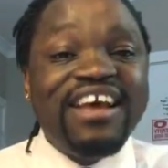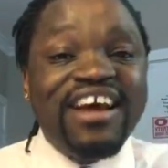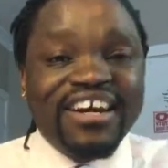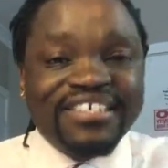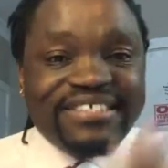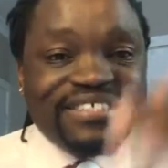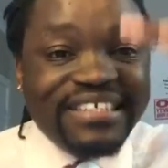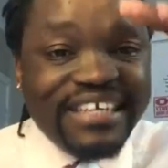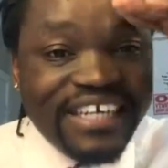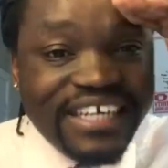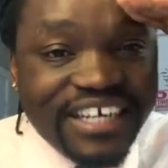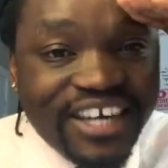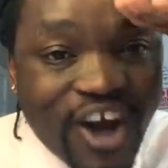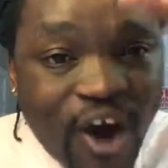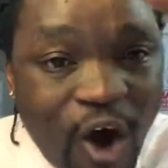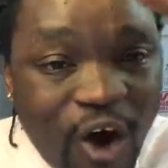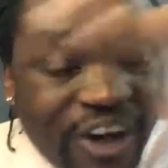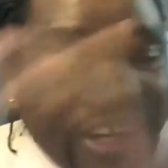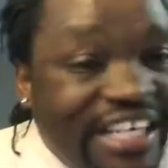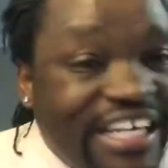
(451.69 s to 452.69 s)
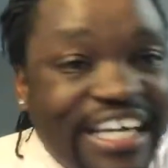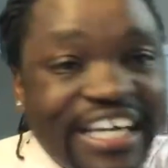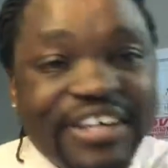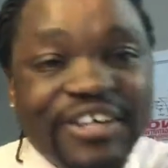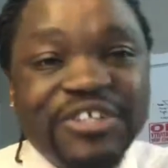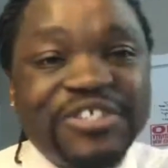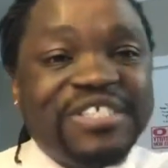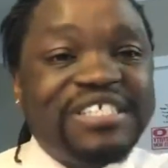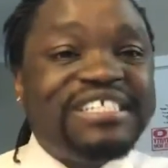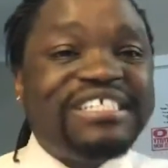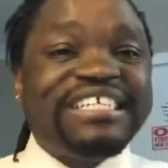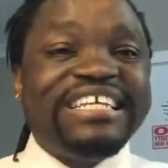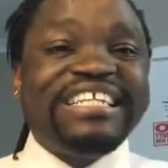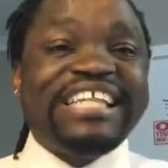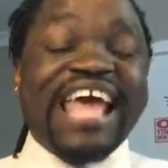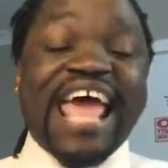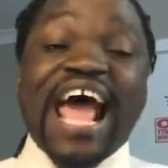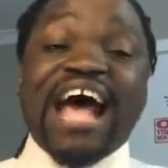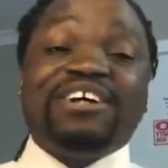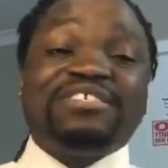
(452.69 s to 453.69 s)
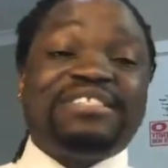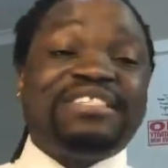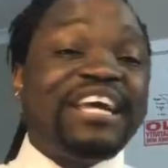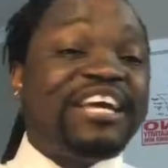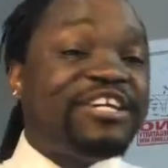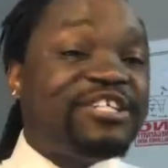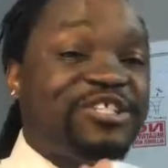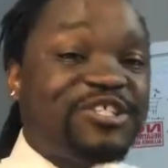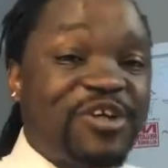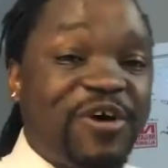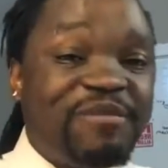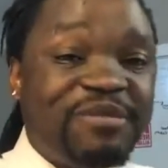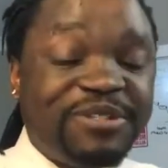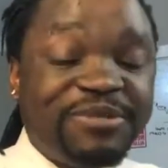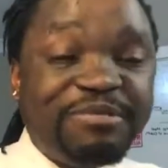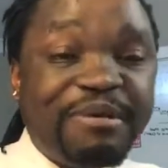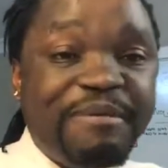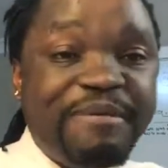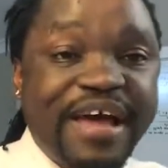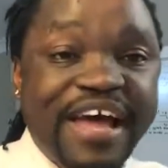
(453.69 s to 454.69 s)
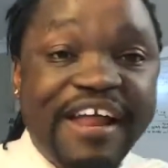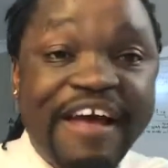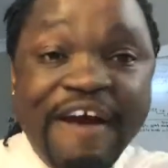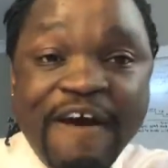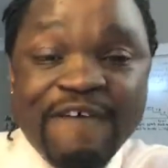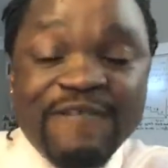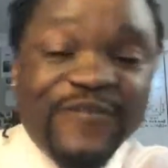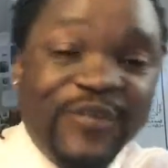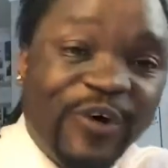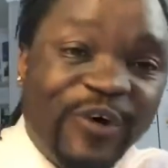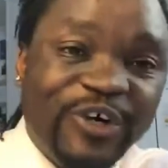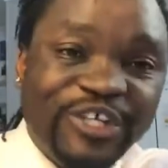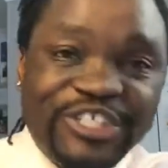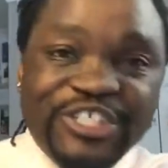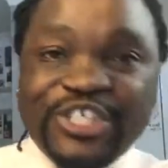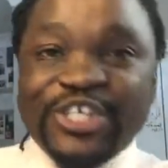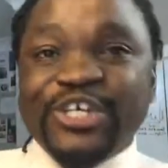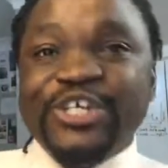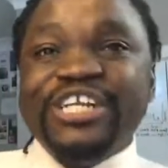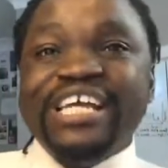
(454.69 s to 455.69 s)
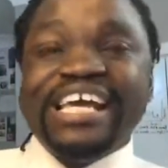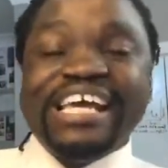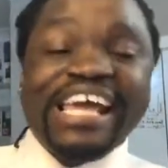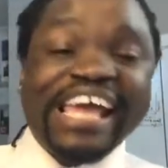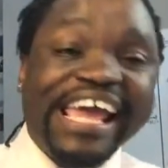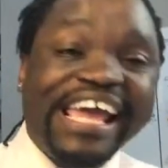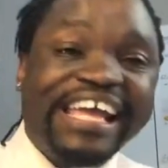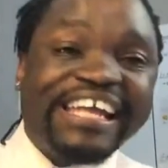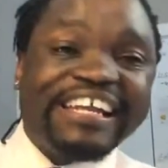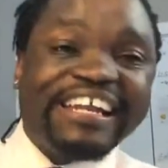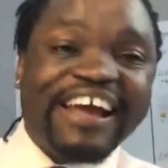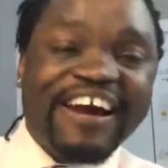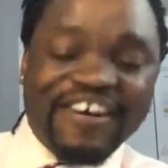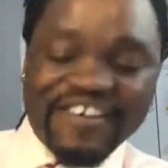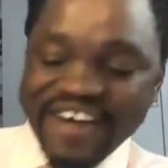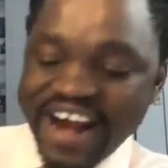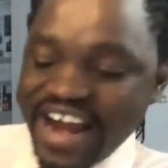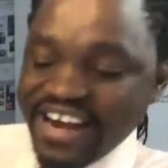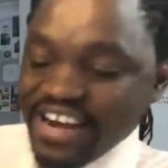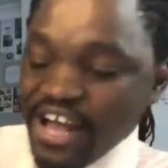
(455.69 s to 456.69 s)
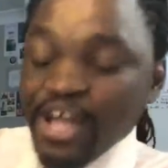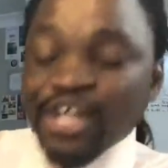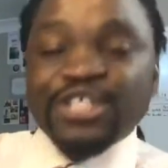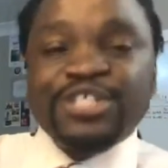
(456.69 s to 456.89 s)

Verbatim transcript: I see Corn Nichols is in the house. Thank you so much, my man, for tuning in. All right.